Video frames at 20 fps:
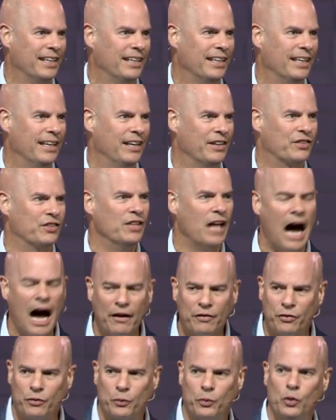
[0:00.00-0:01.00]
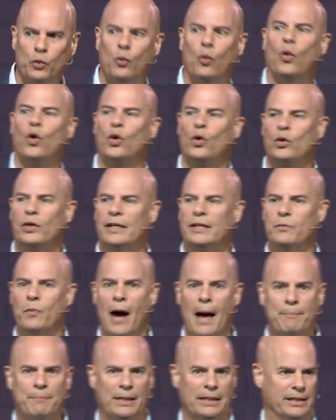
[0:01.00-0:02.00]
is not through worldly
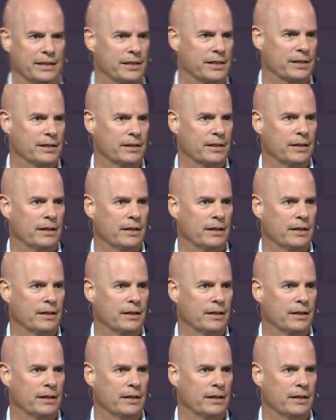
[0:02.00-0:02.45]
weapons,